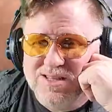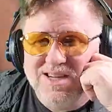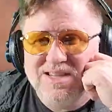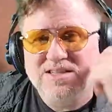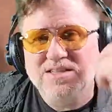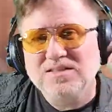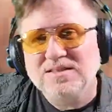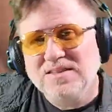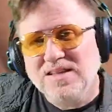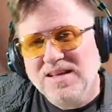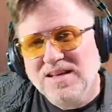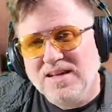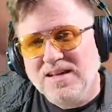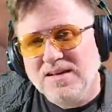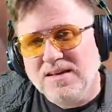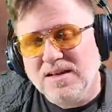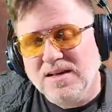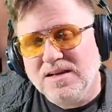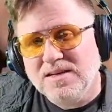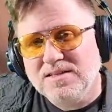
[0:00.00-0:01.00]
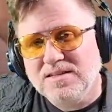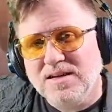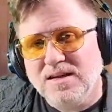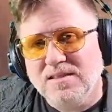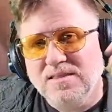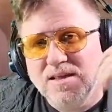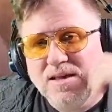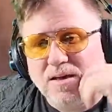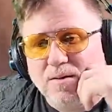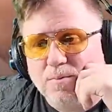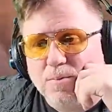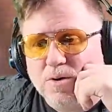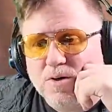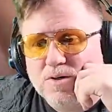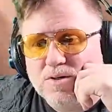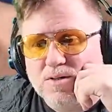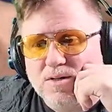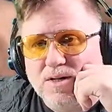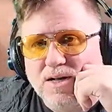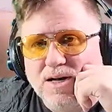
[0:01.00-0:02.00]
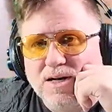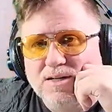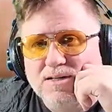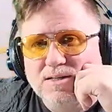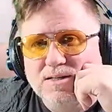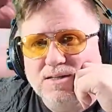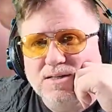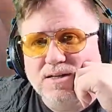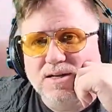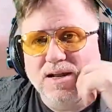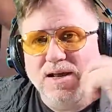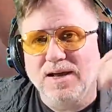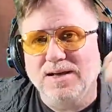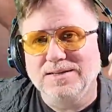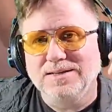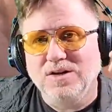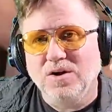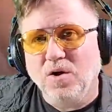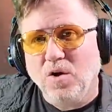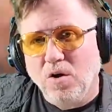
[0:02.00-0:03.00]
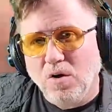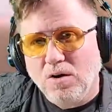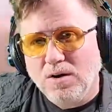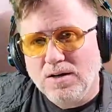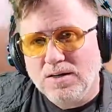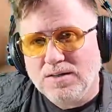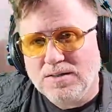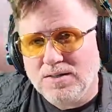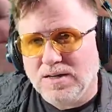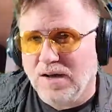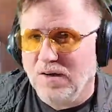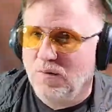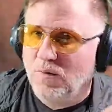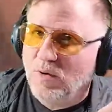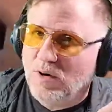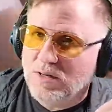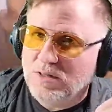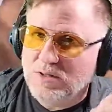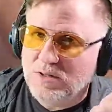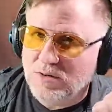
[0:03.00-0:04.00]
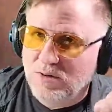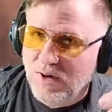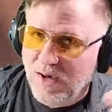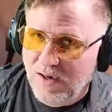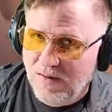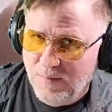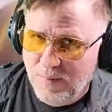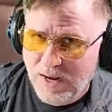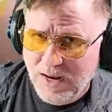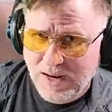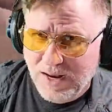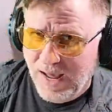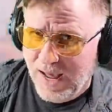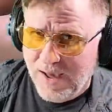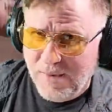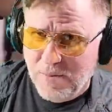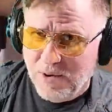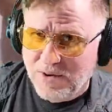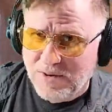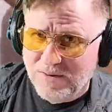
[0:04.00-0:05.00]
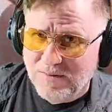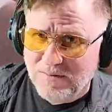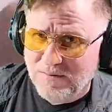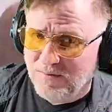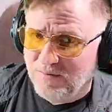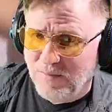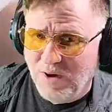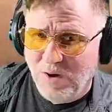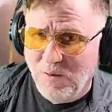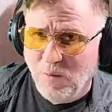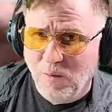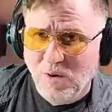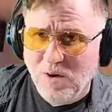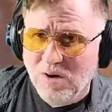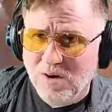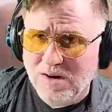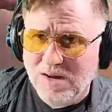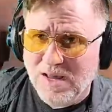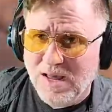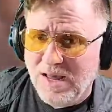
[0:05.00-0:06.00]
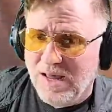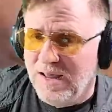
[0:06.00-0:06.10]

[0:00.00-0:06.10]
I just think it does it. I think it personalizes it. As an artist, I want to have my name on my work.